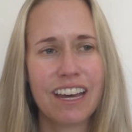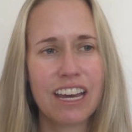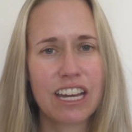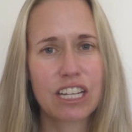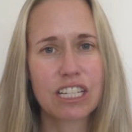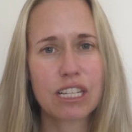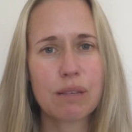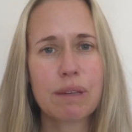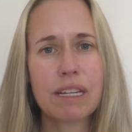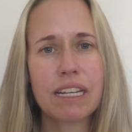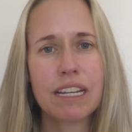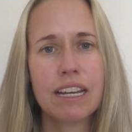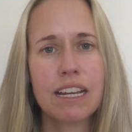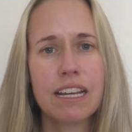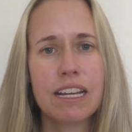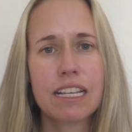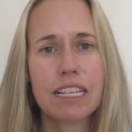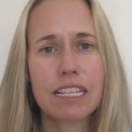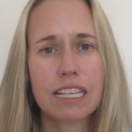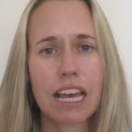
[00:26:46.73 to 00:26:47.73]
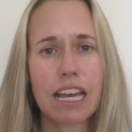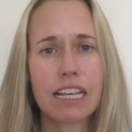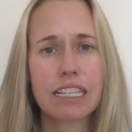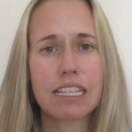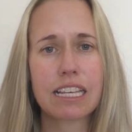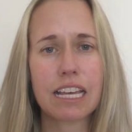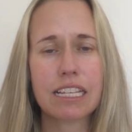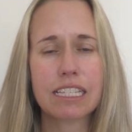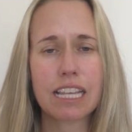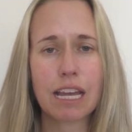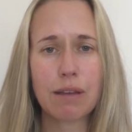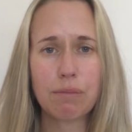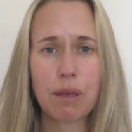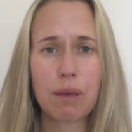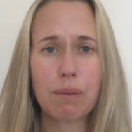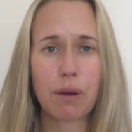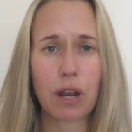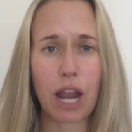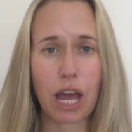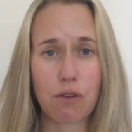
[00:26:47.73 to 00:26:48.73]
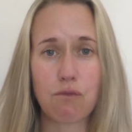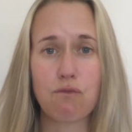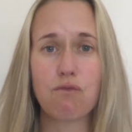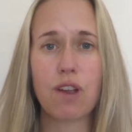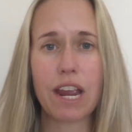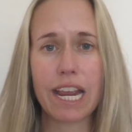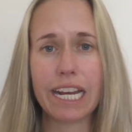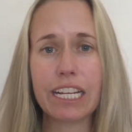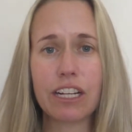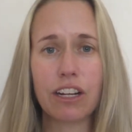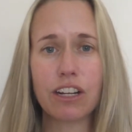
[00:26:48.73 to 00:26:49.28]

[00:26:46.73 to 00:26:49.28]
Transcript: Because I mean, some people are like really